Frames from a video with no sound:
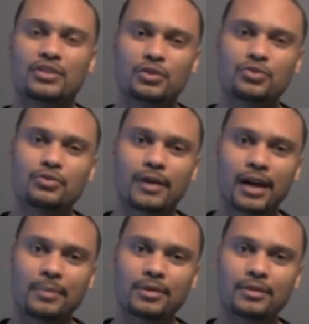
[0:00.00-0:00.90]
YouTube
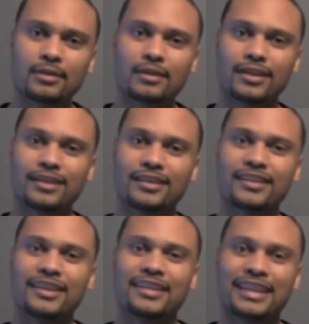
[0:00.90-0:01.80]
comment.
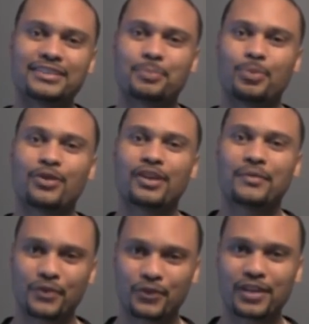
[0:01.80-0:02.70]
That's the point of
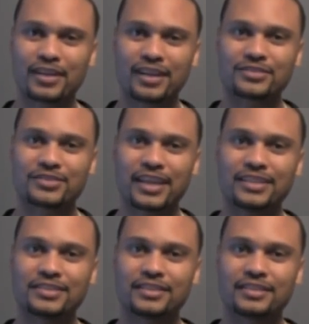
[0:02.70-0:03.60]
the free
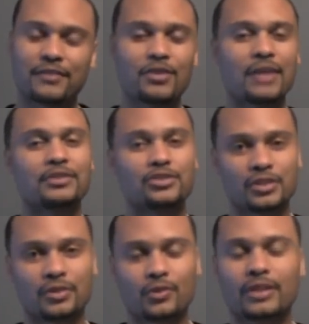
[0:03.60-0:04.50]
consultation. If you have a
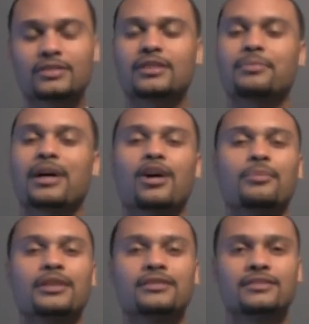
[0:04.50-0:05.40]
general question, then by all
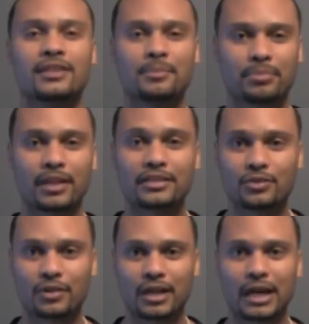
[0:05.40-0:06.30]
means, place it
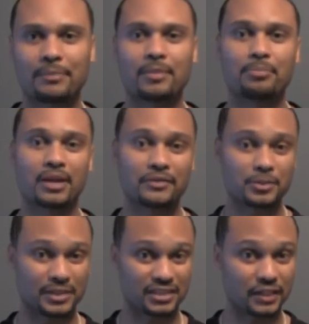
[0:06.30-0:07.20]
on the comment. But if it's
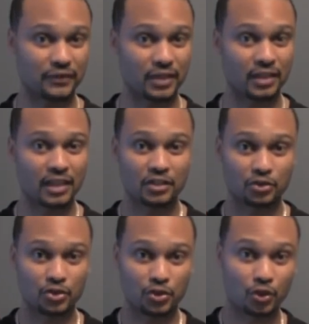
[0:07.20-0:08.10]
specific
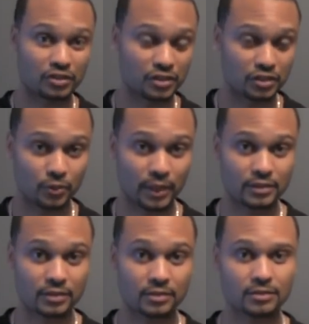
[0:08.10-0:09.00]
to your
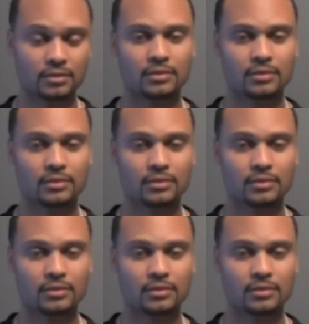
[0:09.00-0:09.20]
situation,